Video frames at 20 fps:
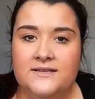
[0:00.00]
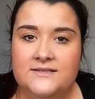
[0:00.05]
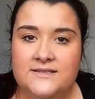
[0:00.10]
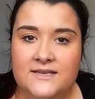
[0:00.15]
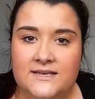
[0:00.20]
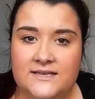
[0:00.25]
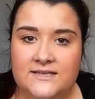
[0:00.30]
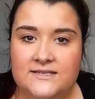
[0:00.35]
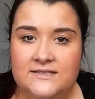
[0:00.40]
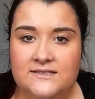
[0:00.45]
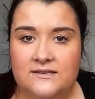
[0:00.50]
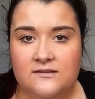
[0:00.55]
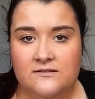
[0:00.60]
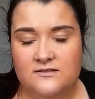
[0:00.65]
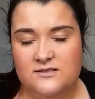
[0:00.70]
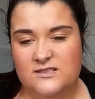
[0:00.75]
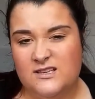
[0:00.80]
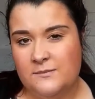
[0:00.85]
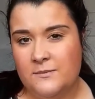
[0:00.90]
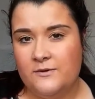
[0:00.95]
6:30
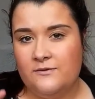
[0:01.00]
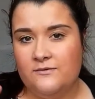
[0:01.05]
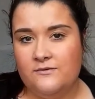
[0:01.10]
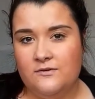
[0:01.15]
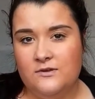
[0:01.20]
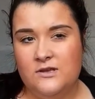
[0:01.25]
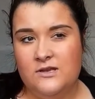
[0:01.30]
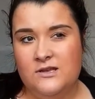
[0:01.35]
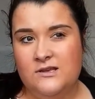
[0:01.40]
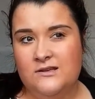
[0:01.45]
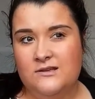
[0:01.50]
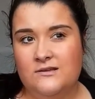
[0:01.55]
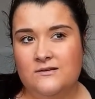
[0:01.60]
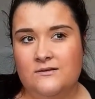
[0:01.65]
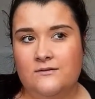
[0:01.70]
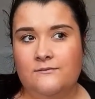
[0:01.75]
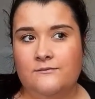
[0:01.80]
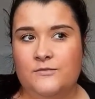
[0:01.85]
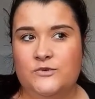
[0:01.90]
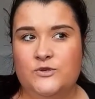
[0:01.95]
till about
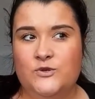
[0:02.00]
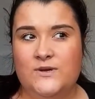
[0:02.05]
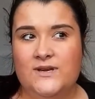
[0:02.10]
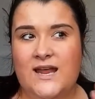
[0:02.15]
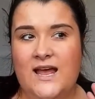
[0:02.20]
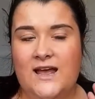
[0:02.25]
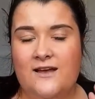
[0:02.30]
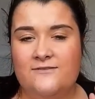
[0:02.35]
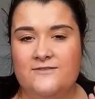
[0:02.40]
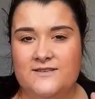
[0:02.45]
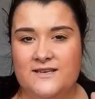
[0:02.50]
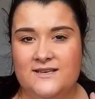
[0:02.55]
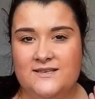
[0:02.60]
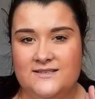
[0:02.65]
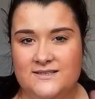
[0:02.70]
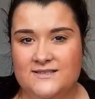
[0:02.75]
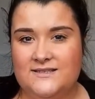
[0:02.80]
between 6:30